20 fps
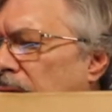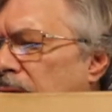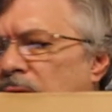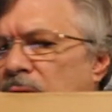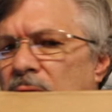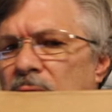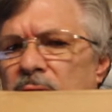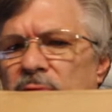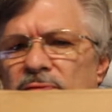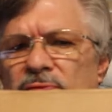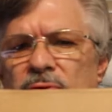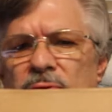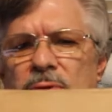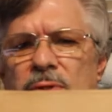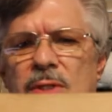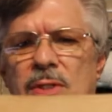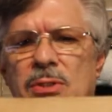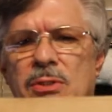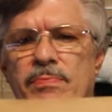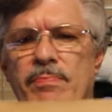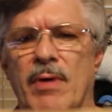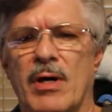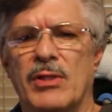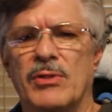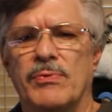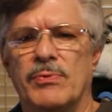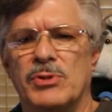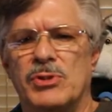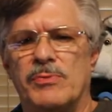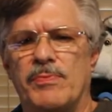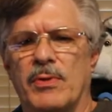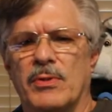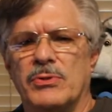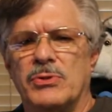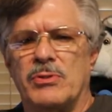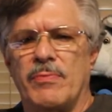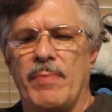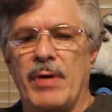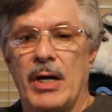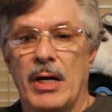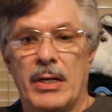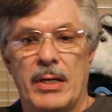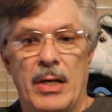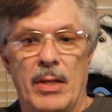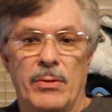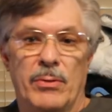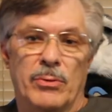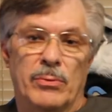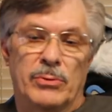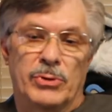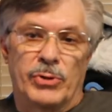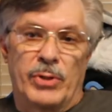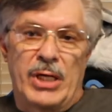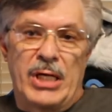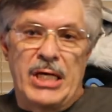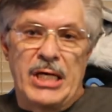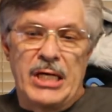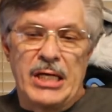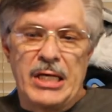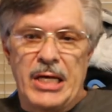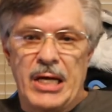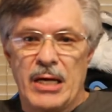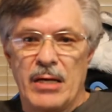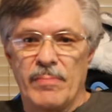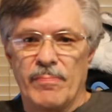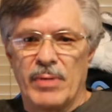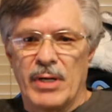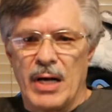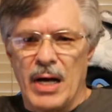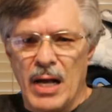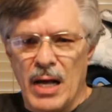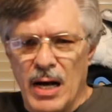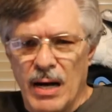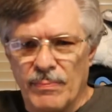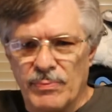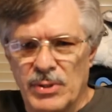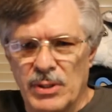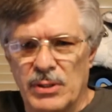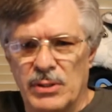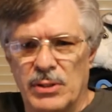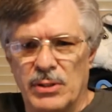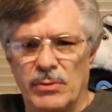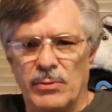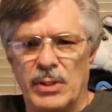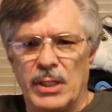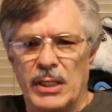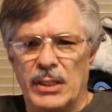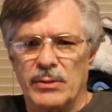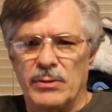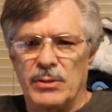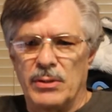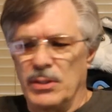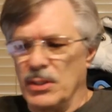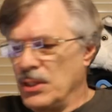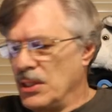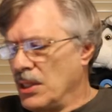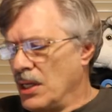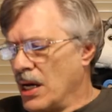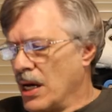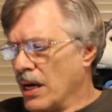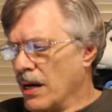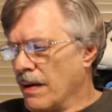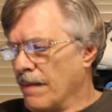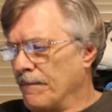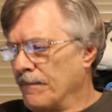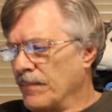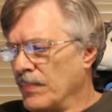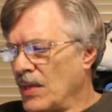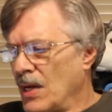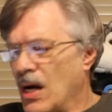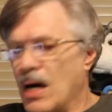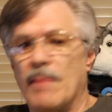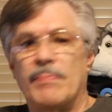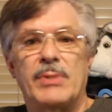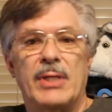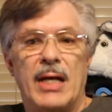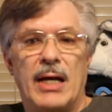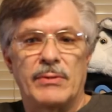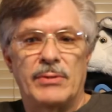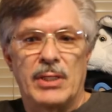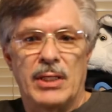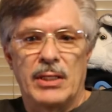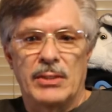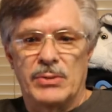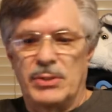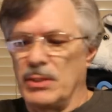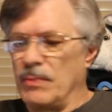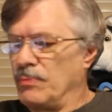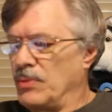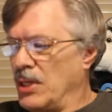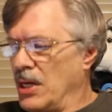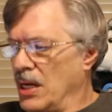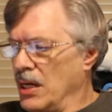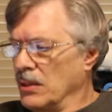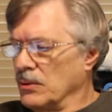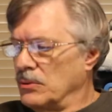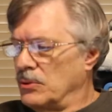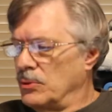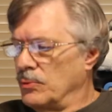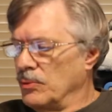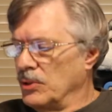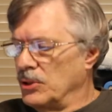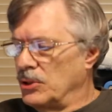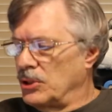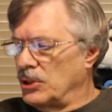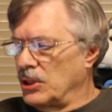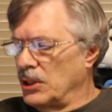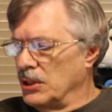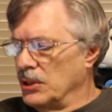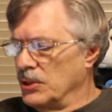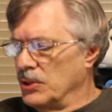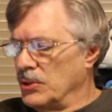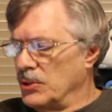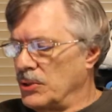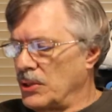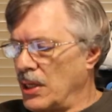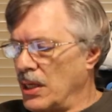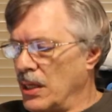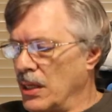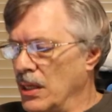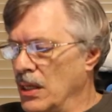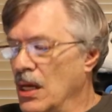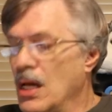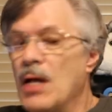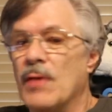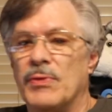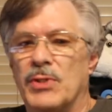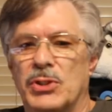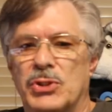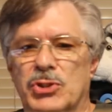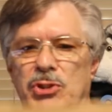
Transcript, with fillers: kit for this month was supposed to have been another drinking kit, but I opted to get the uh, opted out to get something else, which is uh, the